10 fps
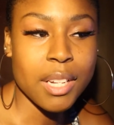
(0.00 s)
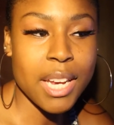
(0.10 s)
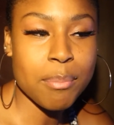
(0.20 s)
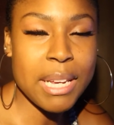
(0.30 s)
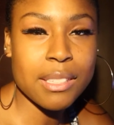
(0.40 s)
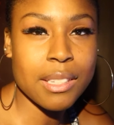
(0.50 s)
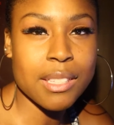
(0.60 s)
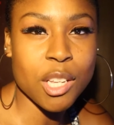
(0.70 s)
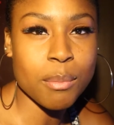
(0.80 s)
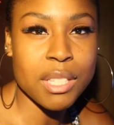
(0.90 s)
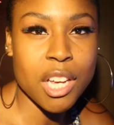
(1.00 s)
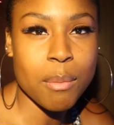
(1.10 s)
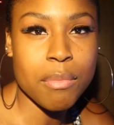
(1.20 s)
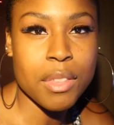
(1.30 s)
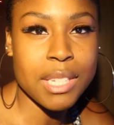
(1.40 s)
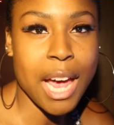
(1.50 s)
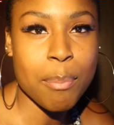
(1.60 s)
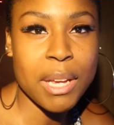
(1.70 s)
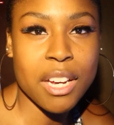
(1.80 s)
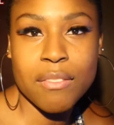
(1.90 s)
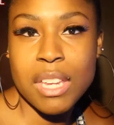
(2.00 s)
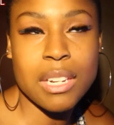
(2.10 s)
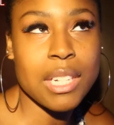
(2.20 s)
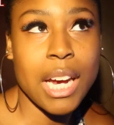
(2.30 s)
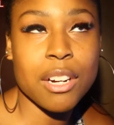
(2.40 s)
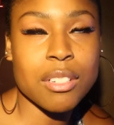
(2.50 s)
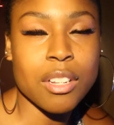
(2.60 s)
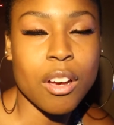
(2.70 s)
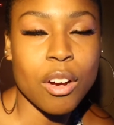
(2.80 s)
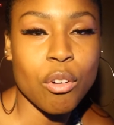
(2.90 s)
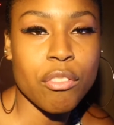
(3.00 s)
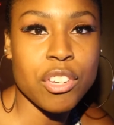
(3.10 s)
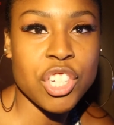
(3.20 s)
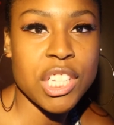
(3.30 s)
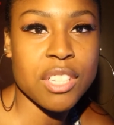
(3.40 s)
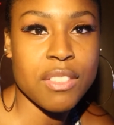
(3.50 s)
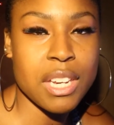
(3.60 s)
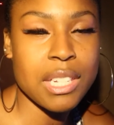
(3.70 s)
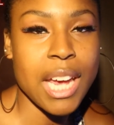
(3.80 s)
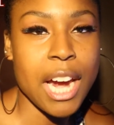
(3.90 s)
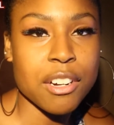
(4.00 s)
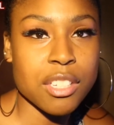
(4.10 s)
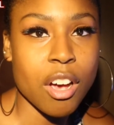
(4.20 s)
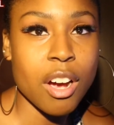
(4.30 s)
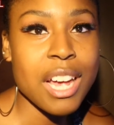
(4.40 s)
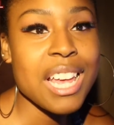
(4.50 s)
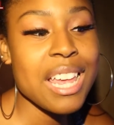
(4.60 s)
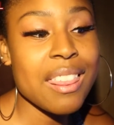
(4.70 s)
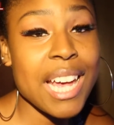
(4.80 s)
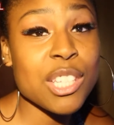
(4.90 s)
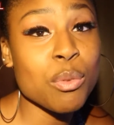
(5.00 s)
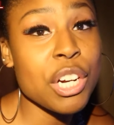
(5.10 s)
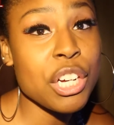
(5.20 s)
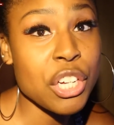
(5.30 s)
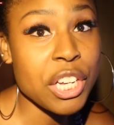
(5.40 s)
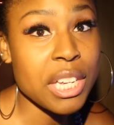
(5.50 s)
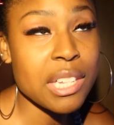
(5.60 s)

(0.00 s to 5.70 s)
it basically sums up the topic of the entire song or the gist of the entire song. That's what a hook